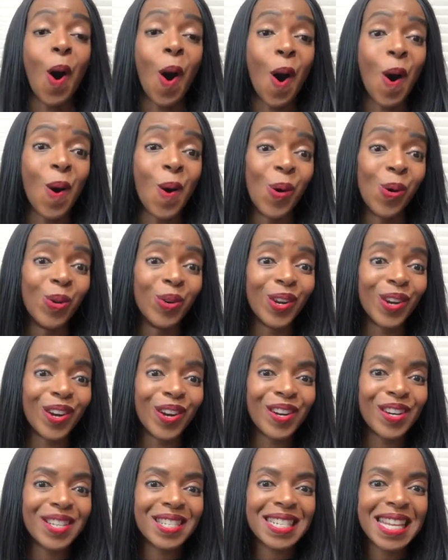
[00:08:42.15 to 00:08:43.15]

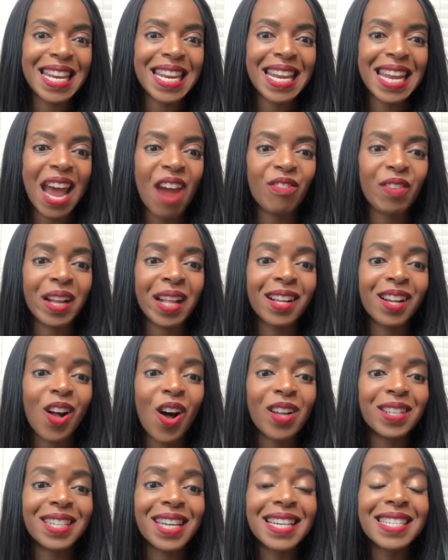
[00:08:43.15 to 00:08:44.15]
owners in an African
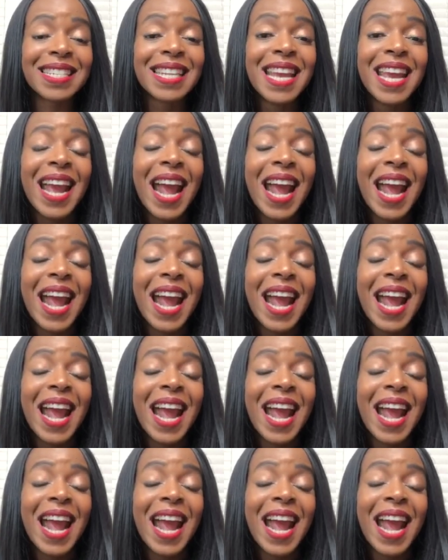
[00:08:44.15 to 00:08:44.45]
context.